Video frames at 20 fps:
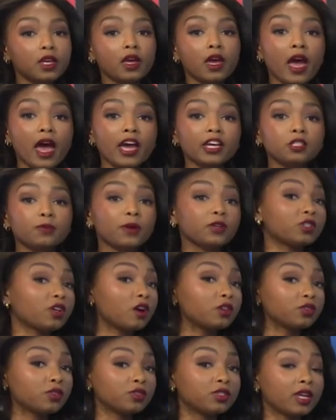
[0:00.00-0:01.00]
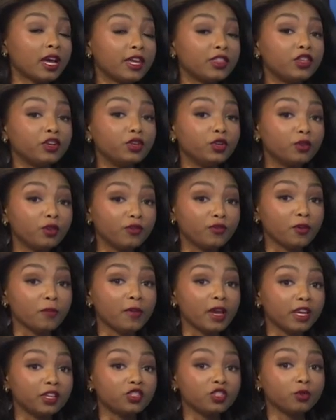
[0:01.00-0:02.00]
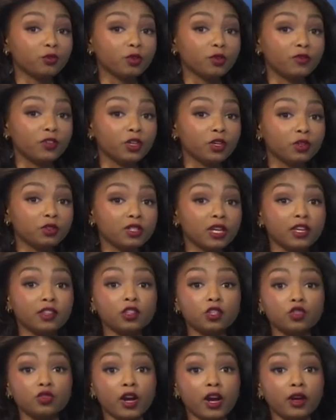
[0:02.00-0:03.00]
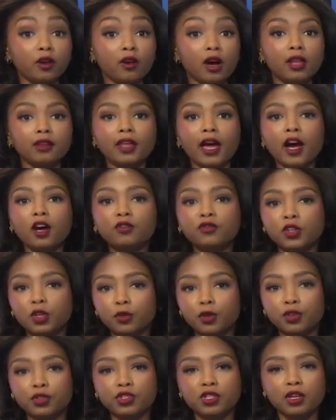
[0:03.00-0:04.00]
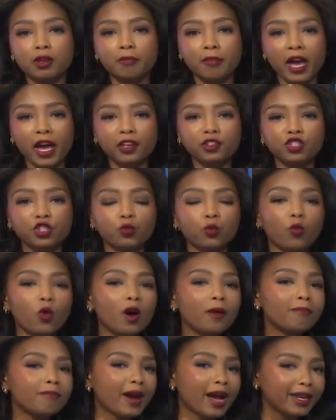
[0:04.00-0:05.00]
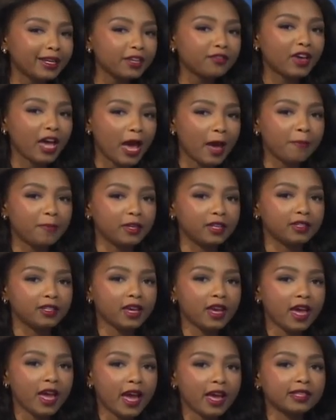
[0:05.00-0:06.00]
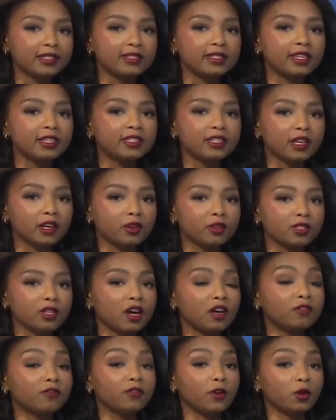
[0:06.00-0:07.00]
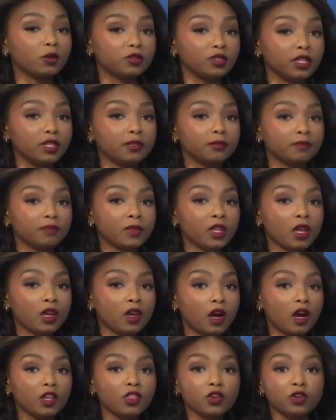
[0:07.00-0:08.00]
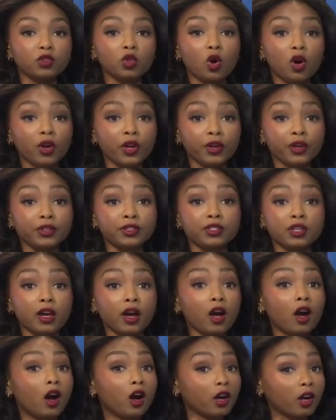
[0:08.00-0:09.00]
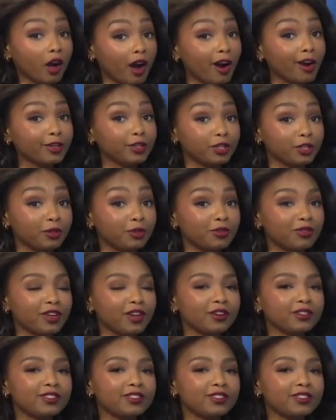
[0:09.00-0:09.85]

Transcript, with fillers: Experts also say the new information revealed in the trial allowed viewers to imagine what might have happened as details unfolded. Other lawyers argue there's